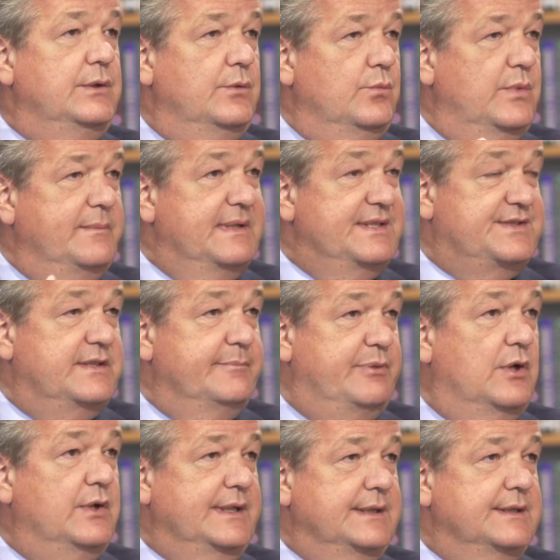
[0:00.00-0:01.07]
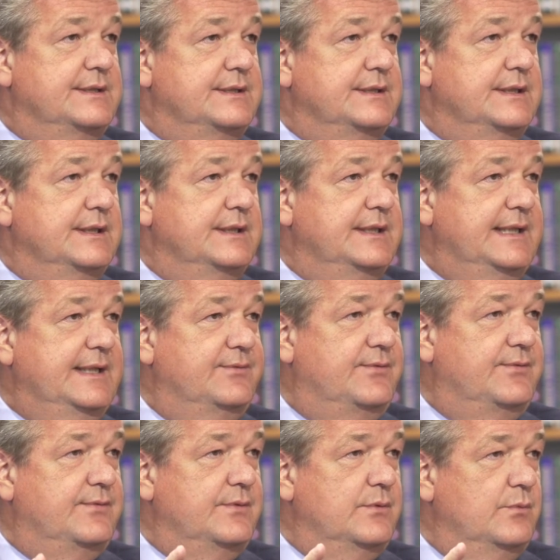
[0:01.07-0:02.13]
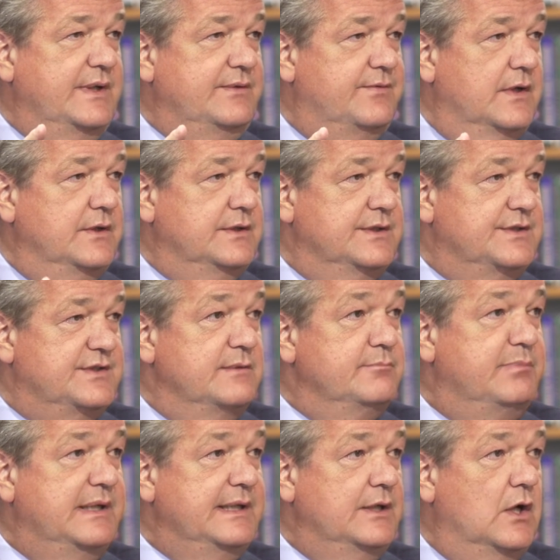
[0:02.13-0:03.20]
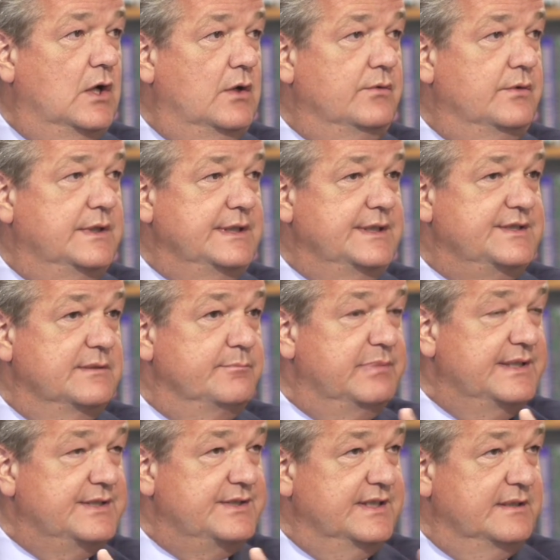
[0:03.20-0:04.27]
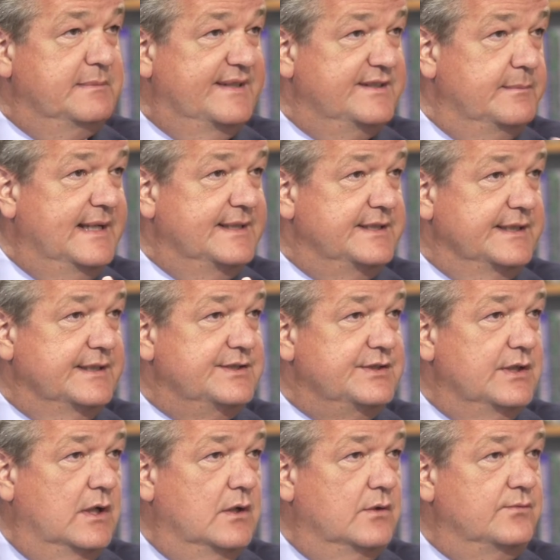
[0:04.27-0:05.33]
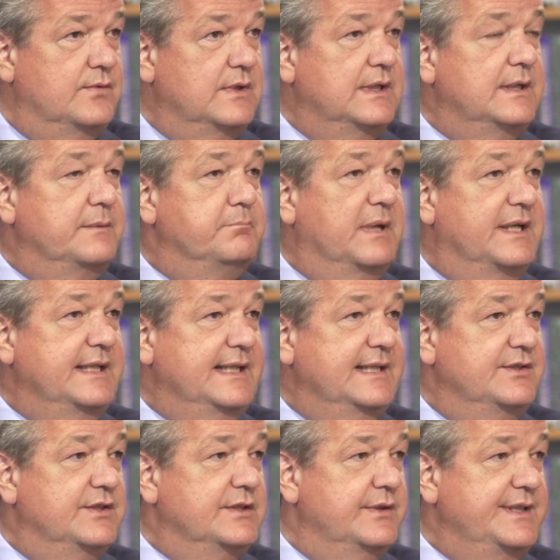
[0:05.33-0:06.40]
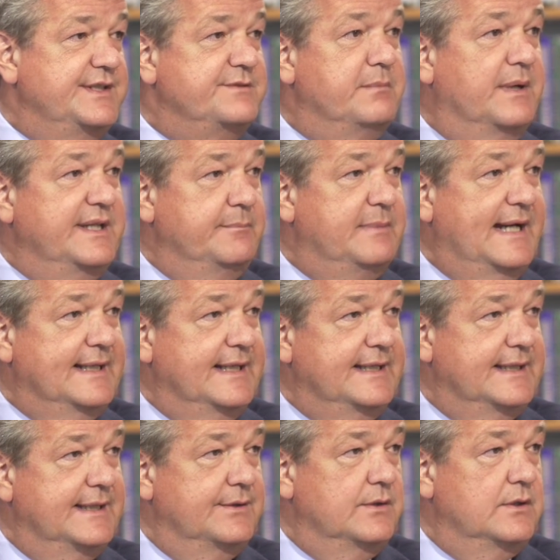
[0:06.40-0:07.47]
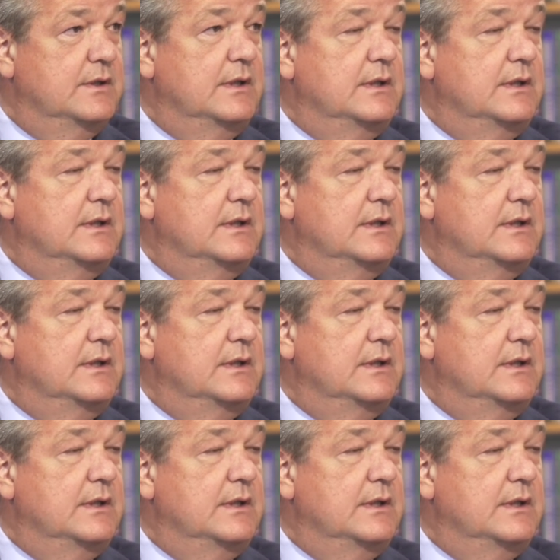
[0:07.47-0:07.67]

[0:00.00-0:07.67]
We miss the point if we focus simply on the simplistic mathematics of money into Greece, money back again.